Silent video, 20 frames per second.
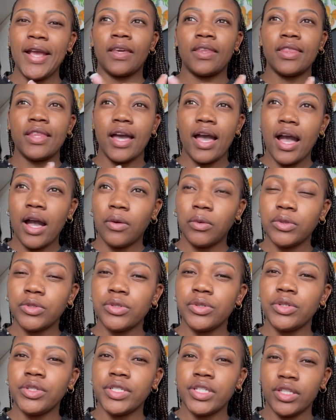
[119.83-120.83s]
the hours
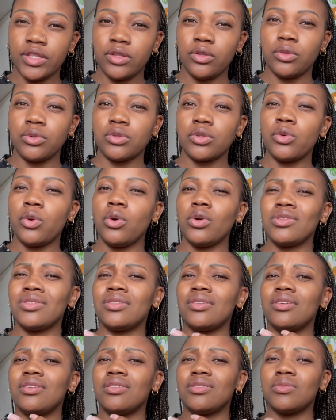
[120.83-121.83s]
you did those
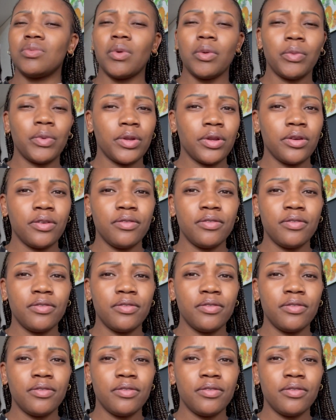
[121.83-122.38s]
courses, what were you